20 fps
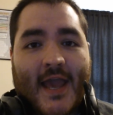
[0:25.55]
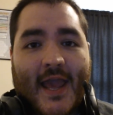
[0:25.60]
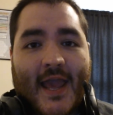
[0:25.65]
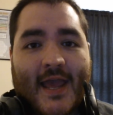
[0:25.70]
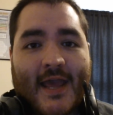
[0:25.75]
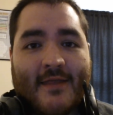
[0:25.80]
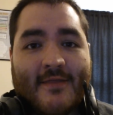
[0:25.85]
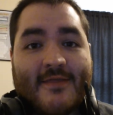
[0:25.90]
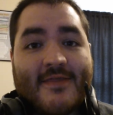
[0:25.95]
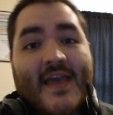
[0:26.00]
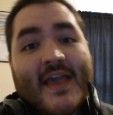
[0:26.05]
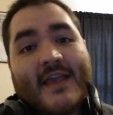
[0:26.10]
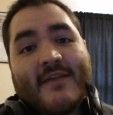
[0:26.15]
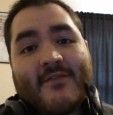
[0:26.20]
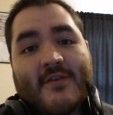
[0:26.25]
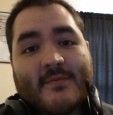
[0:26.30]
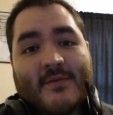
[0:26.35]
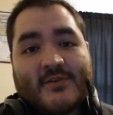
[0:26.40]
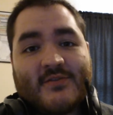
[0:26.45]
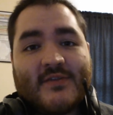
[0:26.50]
And thank
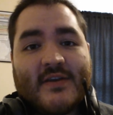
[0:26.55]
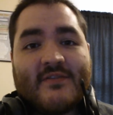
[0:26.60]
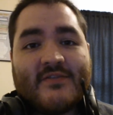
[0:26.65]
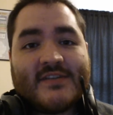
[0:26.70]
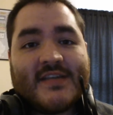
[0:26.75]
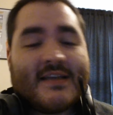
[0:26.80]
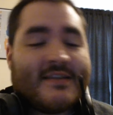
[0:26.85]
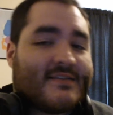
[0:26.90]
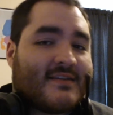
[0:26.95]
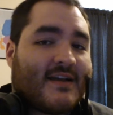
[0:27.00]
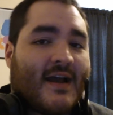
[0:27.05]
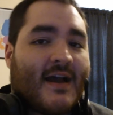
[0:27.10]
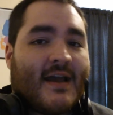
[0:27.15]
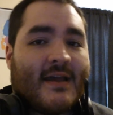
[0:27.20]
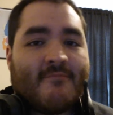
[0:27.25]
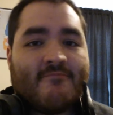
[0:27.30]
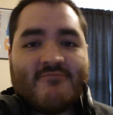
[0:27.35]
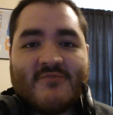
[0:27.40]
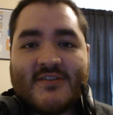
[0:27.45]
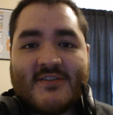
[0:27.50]
you very much for even taking the
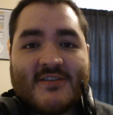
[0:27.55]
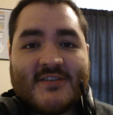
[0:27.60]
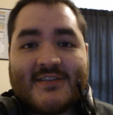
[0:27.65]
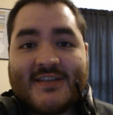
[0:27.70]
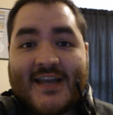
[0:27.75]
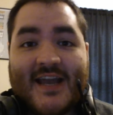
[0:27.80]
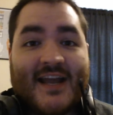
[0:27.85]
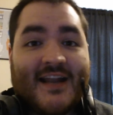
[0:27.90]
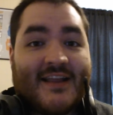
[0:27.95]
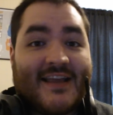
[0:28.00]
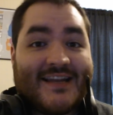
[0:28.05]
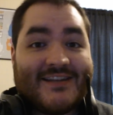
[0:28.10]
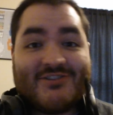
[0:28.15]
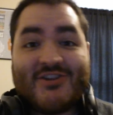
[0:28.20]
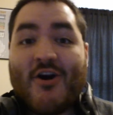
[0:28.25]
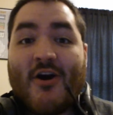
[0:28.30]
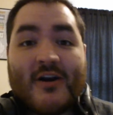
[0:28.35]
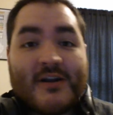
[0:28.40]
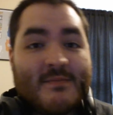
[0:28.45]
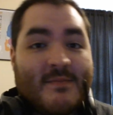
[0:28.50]
time just to kind of like
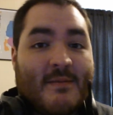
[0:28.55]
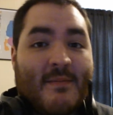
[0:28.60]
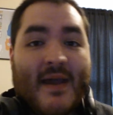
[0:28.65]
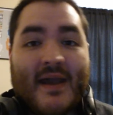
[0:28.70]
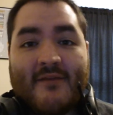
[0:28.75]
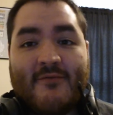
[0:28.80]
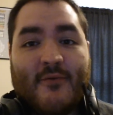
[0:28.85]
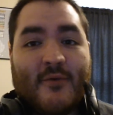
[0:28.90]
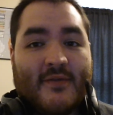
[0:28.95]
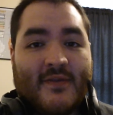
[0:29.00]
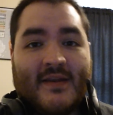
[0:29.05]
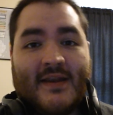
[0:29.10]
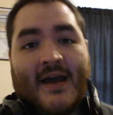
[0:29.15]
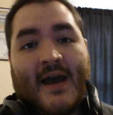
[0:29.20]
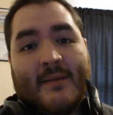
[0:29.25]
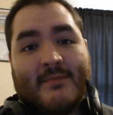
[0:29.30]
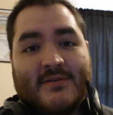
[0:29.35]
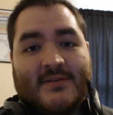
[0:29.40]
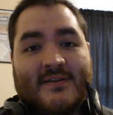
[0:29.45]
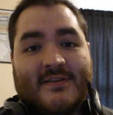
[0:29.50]
talk to me back and forth in the
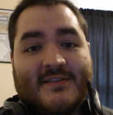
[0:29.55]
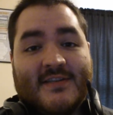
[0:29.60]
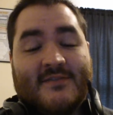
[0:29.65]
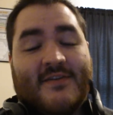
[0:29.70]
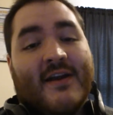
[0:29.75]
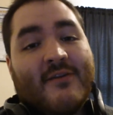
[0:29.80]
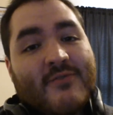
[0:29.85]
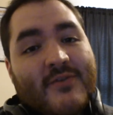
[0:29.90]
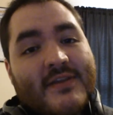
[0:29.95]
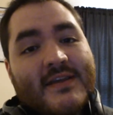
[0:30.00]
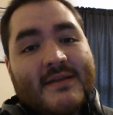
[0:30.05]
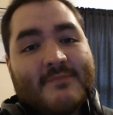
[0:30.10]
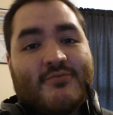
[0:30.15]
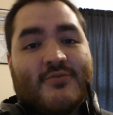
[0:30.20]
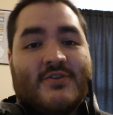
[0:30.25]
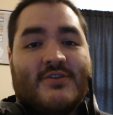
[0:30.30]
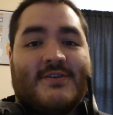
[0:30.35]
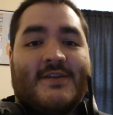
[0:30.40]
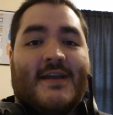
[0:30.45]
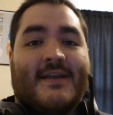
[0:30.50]
comments and all that stuff. I really
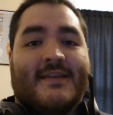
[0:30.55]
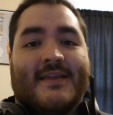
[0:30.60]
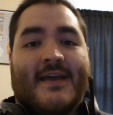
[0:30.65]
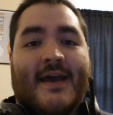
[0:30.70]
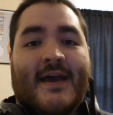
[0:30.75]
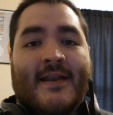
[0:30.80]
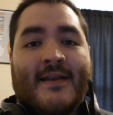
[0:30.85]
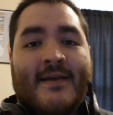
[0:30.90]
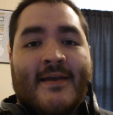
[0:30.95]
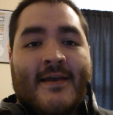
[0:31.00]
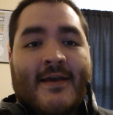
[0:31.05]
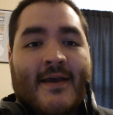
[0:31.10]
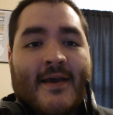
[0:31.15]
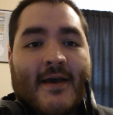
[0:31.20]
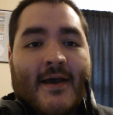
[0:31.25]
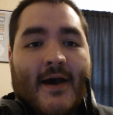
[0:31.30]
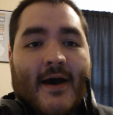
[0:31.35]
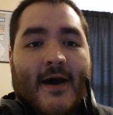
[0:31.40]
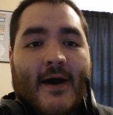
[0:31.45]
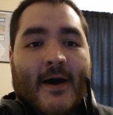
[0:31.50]
appreciate that.
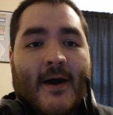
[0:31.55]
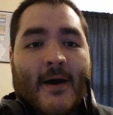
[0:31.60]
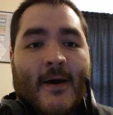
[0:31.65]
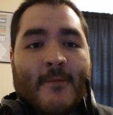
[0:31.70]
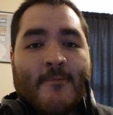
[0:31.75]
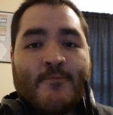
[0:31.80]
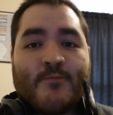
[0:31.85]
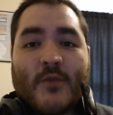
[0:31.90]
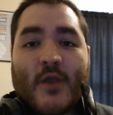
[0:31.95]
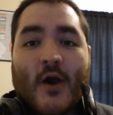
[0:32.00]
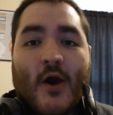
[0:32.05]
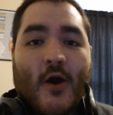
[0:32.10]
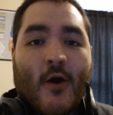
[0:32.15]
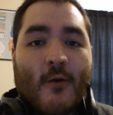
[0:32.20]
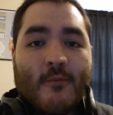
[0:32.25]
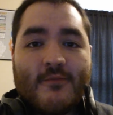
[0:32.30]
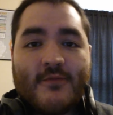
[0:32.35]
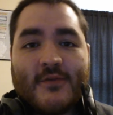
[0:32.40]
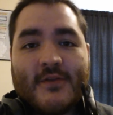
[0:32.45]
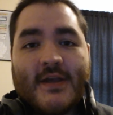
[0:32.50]

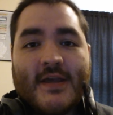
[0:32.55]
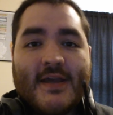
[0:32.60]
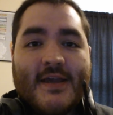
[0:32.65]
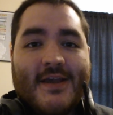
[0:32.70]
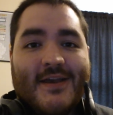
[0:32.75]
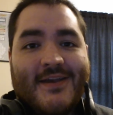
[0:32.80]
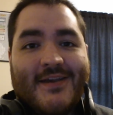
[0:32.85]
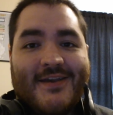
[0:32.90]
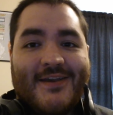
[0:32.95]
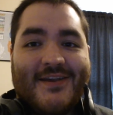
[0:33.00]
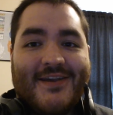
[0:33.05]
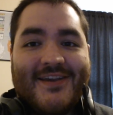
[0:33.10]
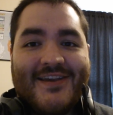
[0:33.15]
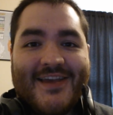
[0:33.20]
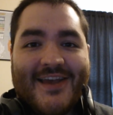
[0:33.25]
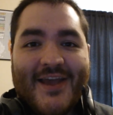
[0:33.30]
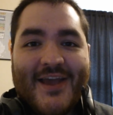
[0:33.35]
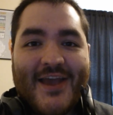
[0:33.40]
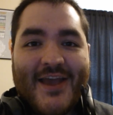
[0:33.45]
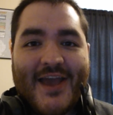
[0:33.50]
Hopefully,
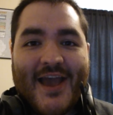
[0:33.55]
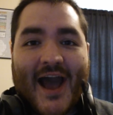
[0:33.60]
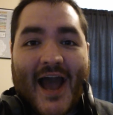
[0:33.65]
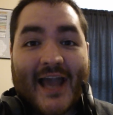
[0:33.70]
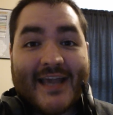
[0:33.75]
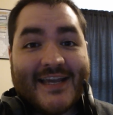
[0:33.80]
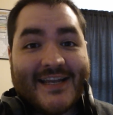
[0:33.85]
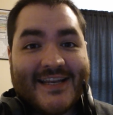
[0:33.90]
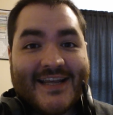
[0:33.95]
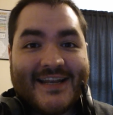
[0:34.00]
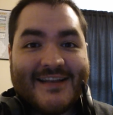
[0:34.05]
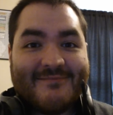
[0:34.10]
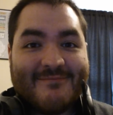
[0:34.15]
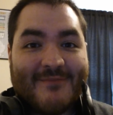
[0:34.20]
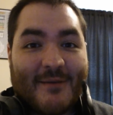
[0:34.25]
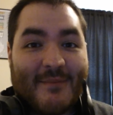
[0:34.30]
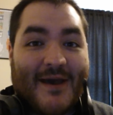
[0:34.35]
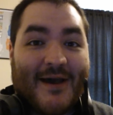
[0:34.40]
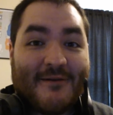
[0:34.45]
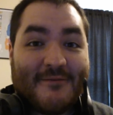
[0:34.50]
I can get
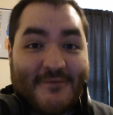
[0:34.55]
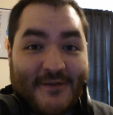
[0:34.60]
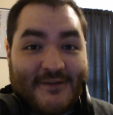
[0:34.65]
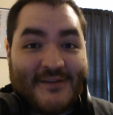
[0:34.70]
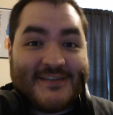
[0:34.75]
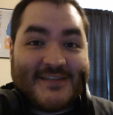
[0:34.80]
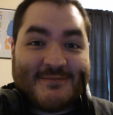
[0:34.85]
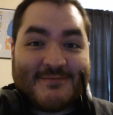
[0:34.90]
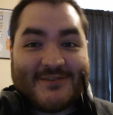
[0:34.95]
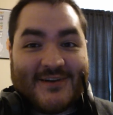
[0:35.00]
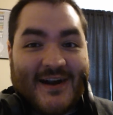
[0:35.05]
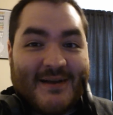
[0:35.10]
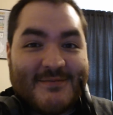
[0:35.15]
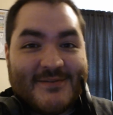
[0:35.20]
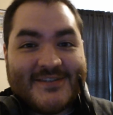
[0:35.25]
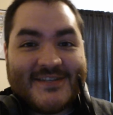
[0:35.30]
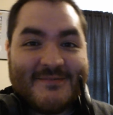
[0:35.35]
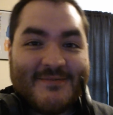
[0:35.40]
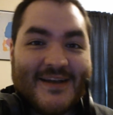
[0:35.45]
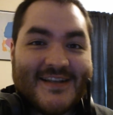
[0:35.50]
about 50
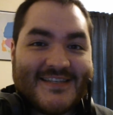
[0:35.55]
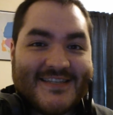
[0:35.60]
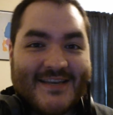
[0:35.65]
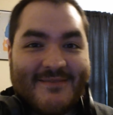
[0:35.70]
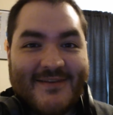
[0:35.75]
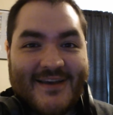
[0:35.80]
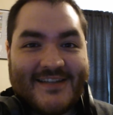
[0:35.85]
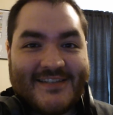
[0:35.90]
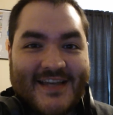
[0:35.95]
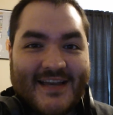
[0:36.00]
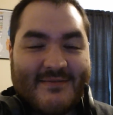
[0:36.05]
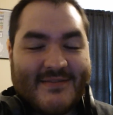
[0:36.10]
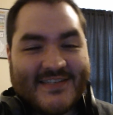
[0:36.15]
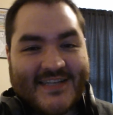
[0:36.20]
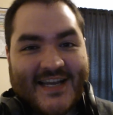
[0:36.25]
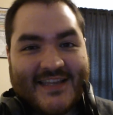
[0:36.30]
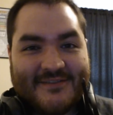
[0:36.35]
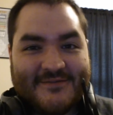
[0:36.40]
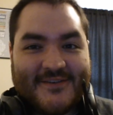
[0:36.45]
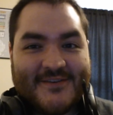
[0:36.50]
subscribers in about the same amount of time as
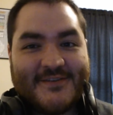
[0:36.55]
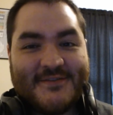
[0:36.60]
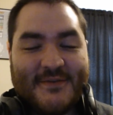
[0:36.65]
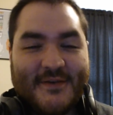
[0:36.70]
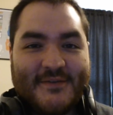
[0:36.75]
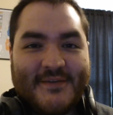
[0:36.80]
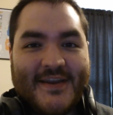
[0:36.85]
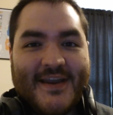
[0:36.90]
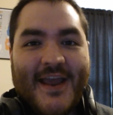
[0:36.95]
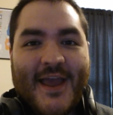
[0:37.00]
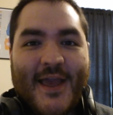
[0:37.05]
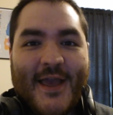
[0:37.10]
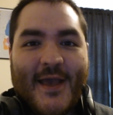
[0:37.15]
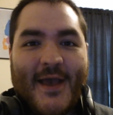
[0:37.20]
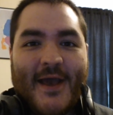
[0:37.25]
I got the first 50.